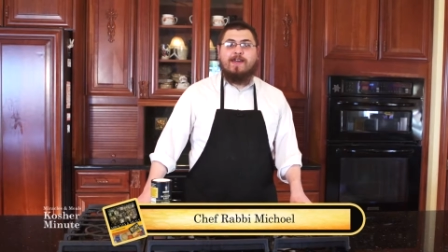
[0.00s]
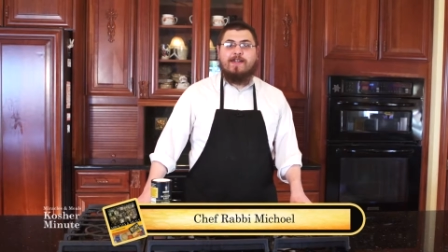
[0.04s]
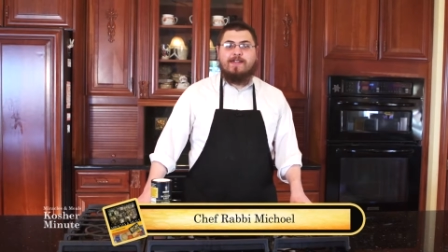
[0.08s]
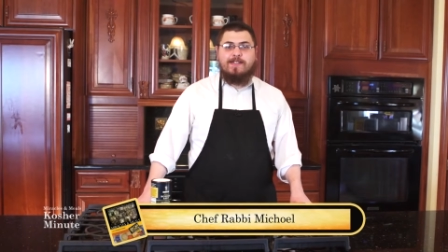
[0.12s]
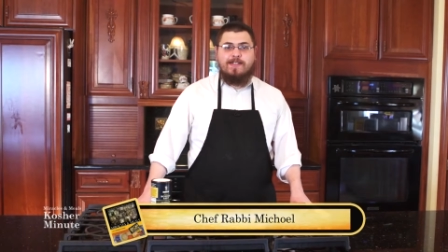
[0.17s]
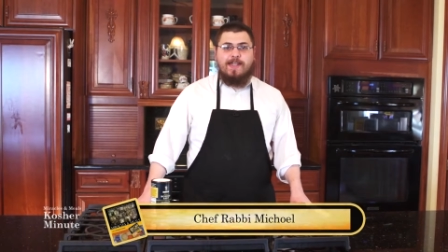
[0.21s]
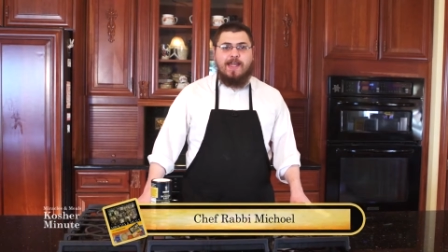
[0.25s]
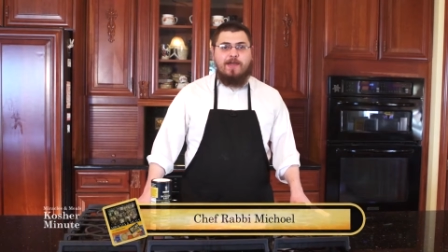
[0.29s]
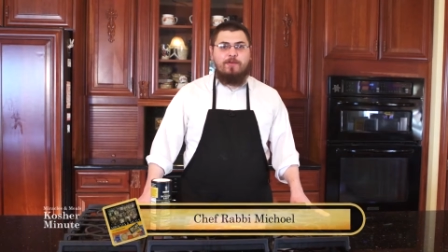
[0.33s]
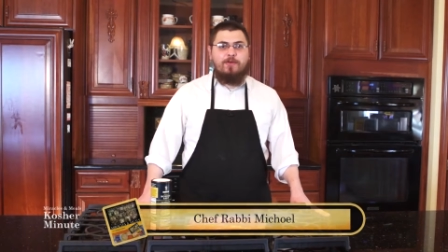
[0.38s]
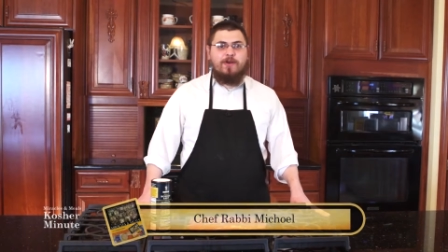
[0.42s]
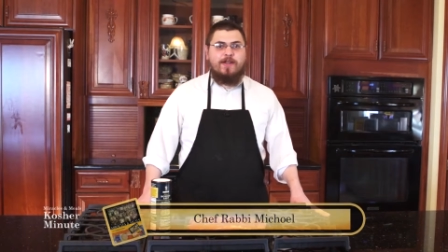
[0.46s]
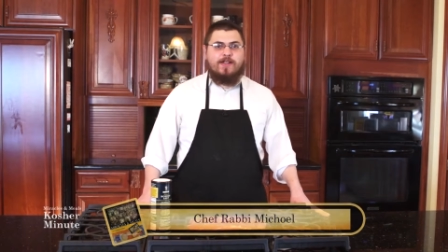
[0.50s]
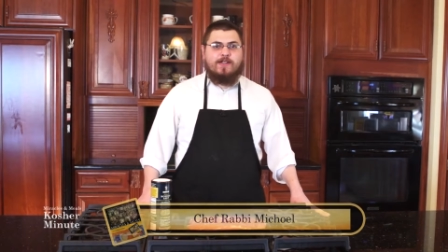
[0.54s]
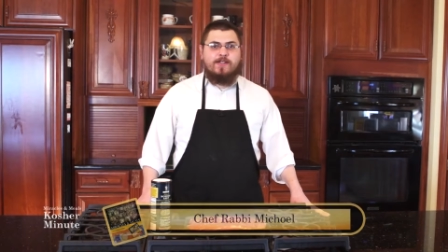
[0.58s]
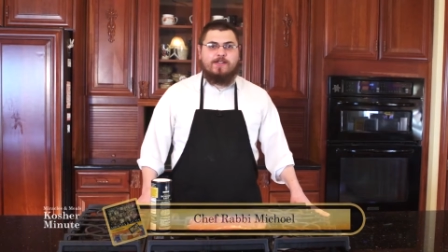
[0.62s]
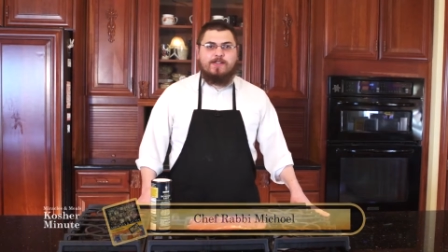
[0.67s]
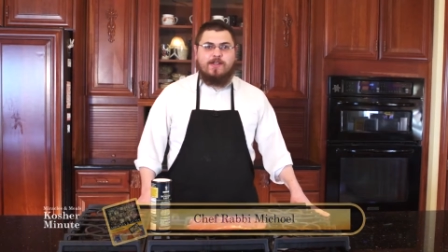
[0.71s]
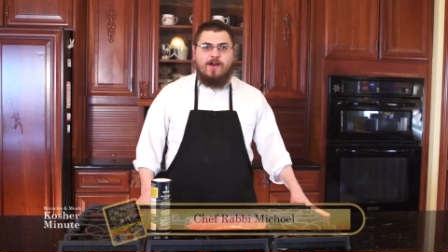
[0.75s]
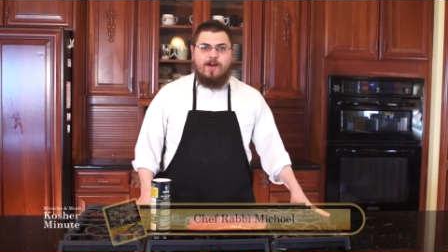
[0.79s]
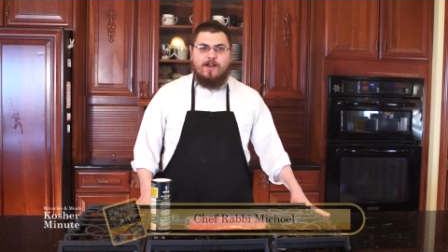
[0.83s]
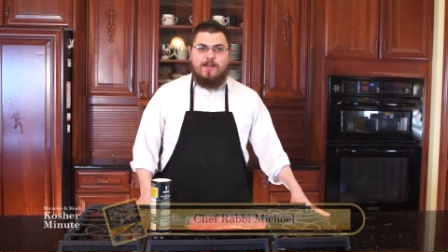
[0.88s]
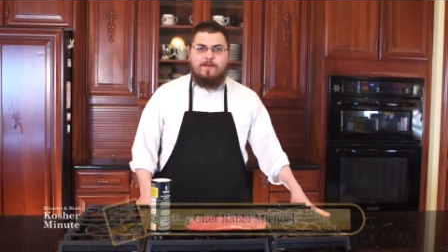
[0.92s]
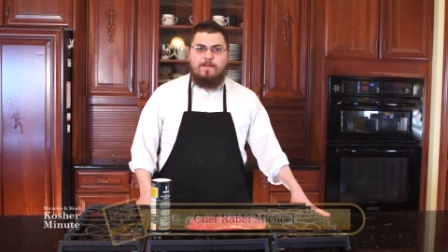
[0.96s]
Today we're going to
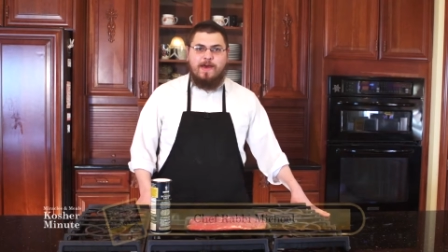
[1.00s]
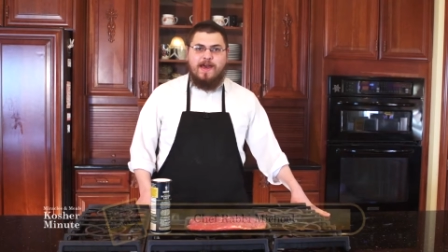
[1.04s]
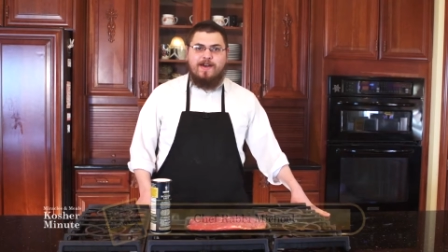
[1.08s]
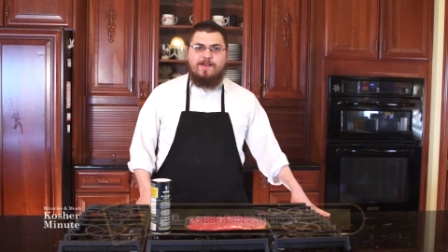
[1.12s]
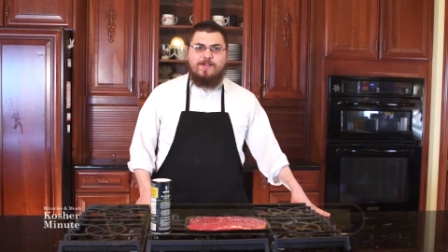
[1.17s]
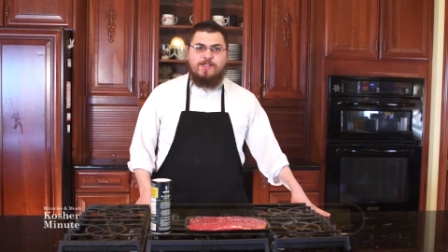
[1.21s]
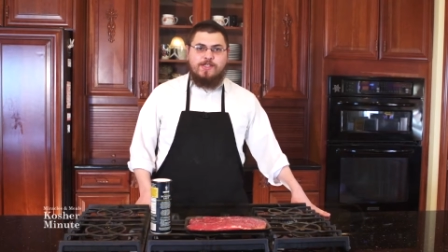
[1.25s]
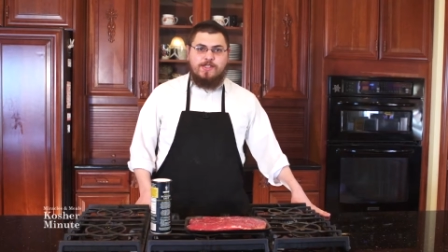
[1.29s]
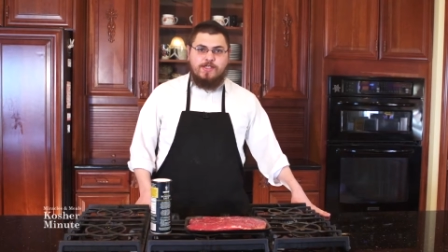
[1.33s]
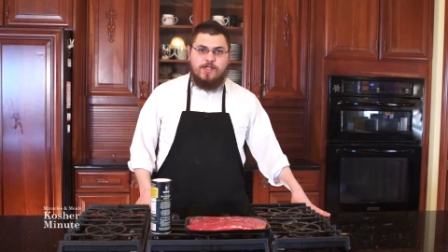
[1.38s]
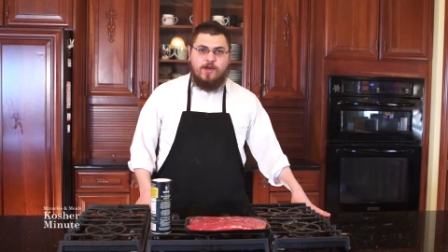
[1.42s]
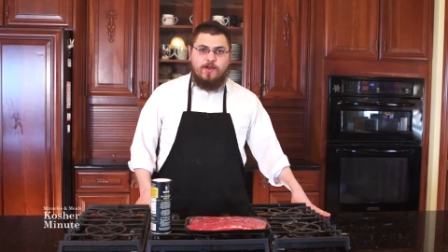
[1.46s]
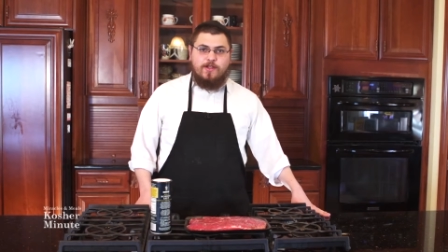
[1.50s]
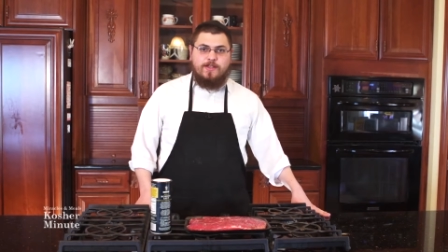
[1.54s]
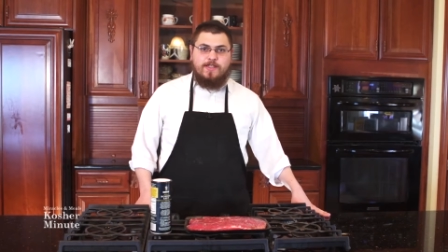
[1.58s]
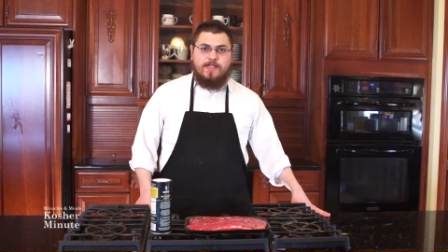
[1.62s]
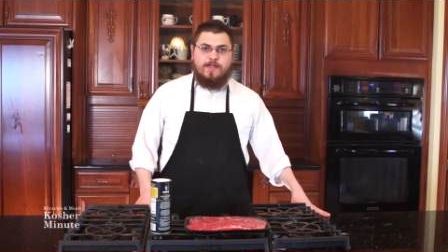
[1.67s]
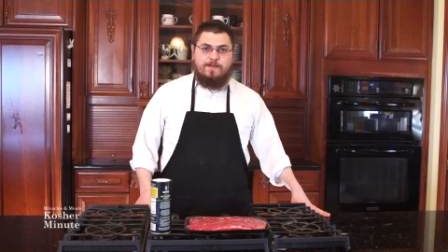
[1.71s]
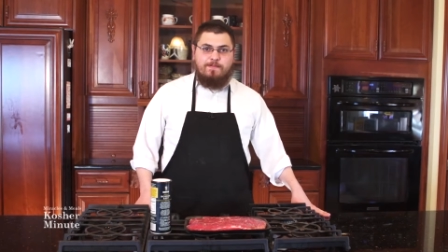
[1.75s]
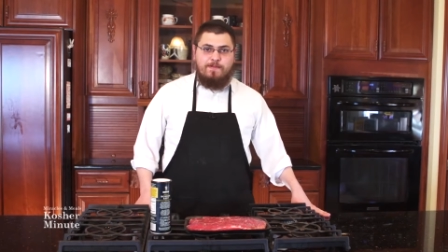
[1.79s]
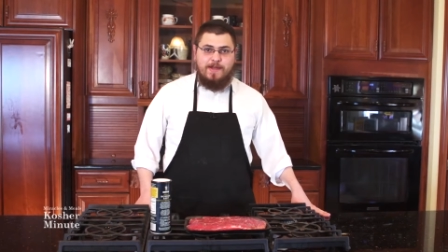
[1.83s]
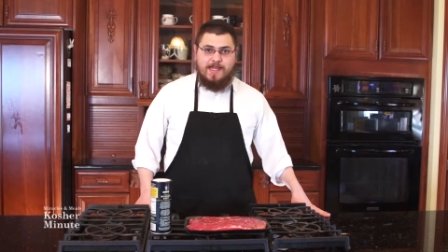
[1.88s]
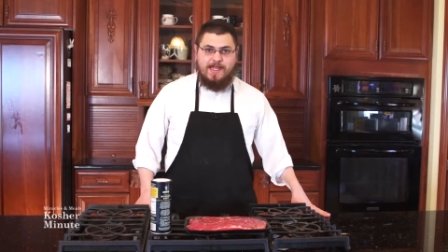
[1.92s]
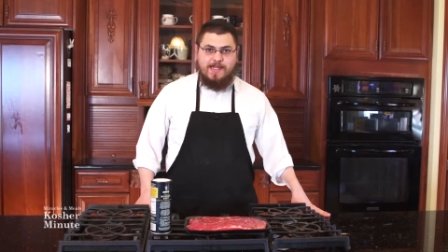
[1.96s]
talk about
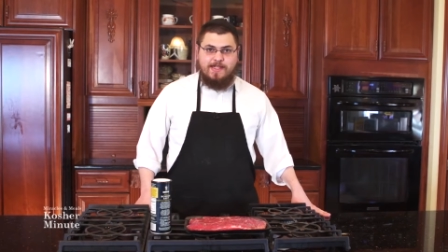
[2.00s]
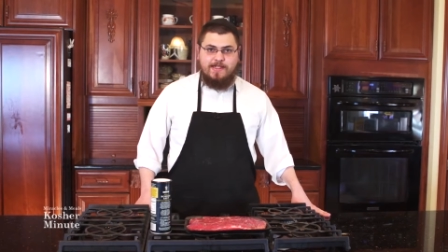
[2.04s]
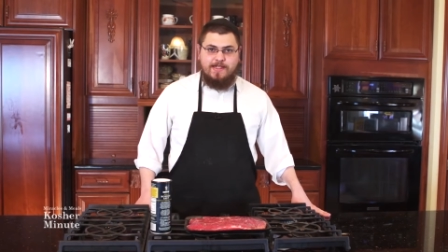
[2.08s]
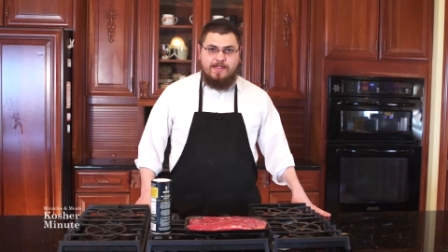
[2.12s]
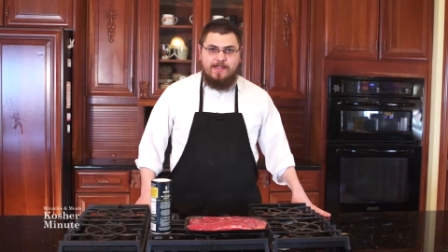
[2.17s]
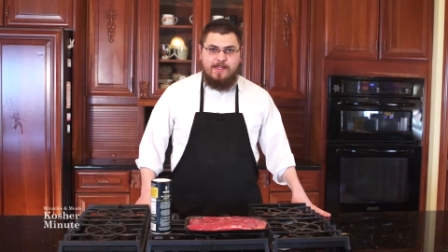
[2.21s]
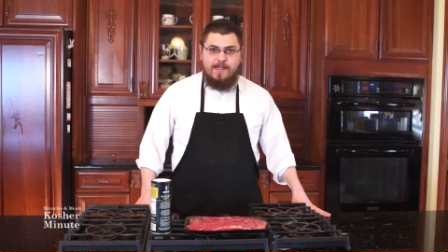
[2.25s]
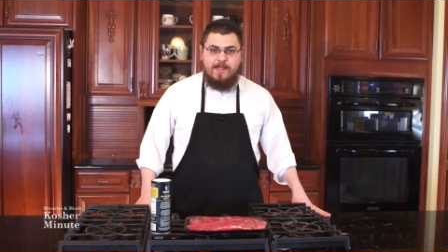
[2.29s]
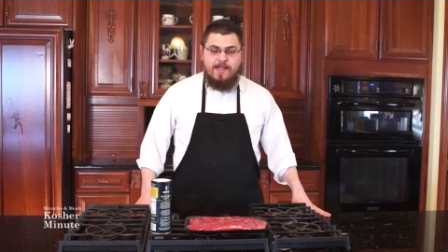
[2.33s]
salting meat.